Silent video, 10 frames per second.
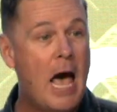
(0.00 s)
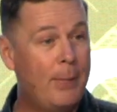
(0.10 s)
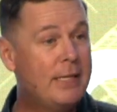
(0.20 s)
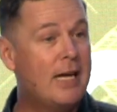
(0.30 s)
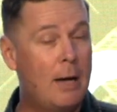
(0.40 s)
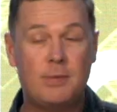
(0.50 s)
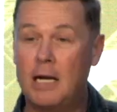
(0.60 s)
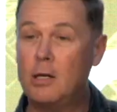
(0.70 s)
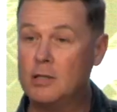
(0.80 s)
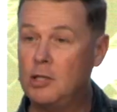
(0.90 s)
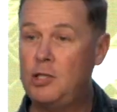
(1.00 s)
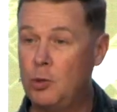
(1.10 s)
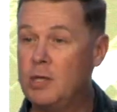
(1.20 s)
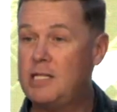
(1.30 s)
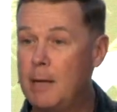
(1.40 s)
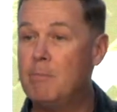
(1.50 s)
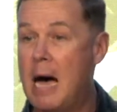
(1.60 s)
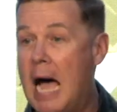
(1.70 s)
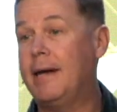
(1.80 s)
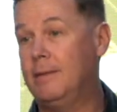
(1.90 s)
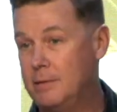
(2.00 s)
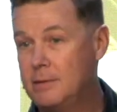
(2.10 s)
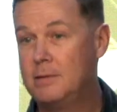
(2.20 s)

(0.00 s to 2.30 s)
How many times they looked at you and said, Mine?